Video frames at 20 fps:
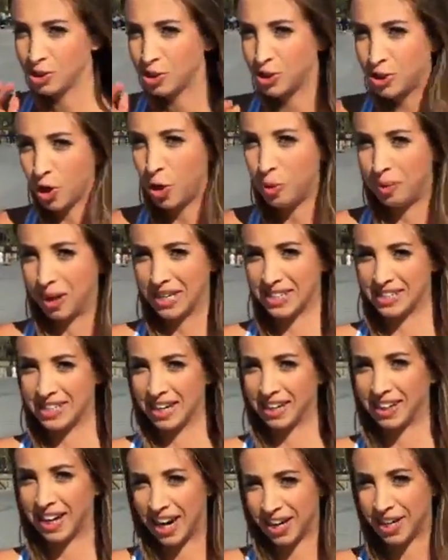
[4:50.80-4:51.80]
so
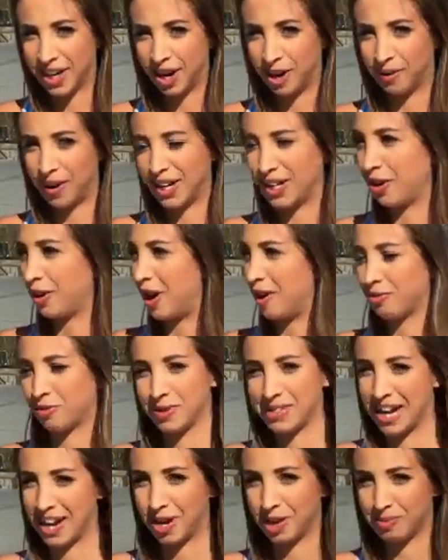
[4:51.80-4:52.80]
basic. I know
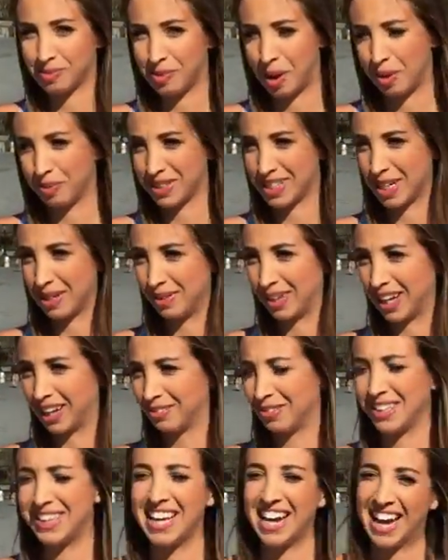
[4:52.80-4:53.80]
everyone at home is probably going to be
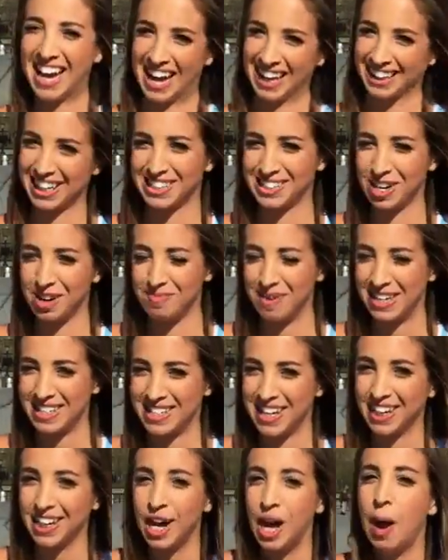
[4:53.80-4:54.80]
like, what the heck, that's so
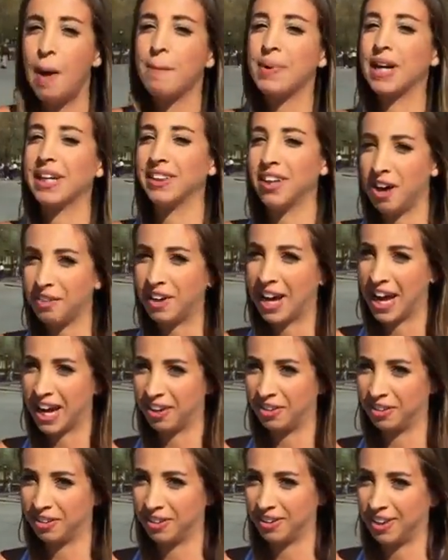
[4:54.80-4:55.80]
basic. But I love
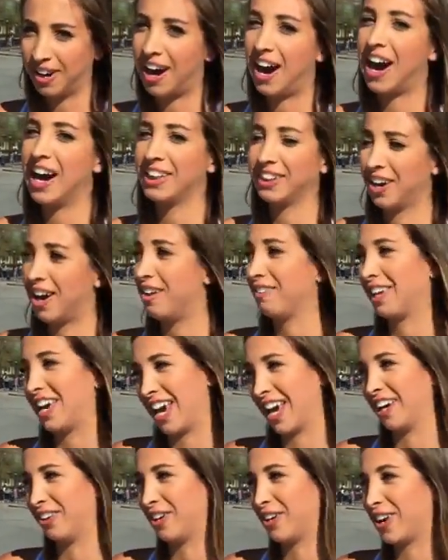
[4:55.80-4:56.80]
kale. I love
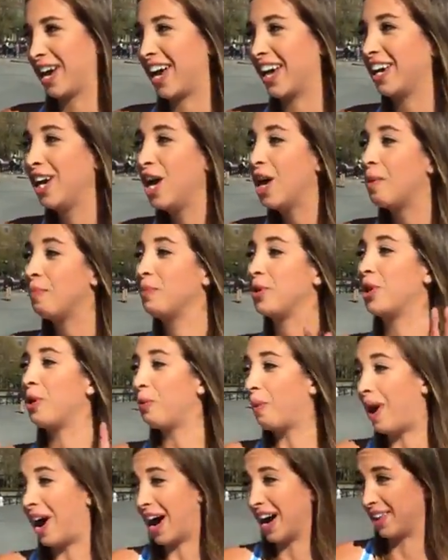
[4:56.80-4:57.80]
kale, okay? You know
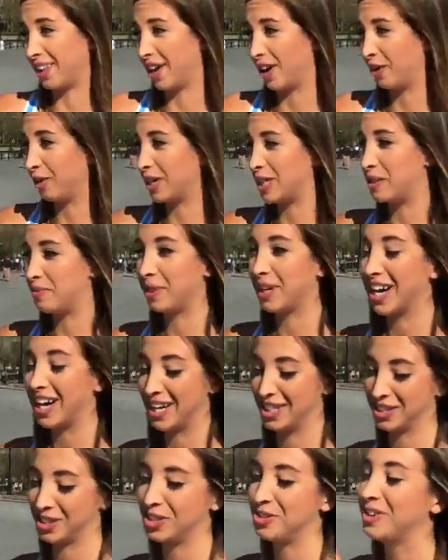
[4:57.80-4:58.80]
why though? It's
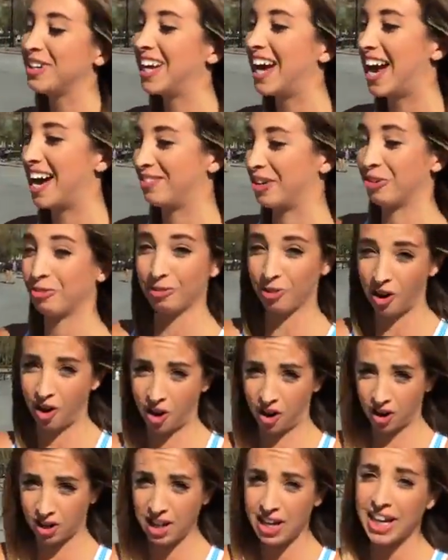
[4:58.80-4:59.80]
because you can have it
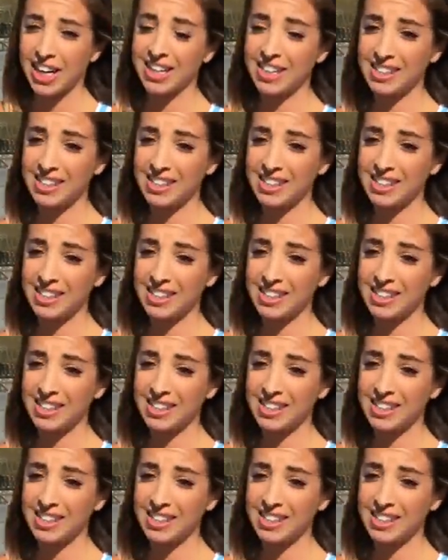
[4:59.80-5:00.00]
raw in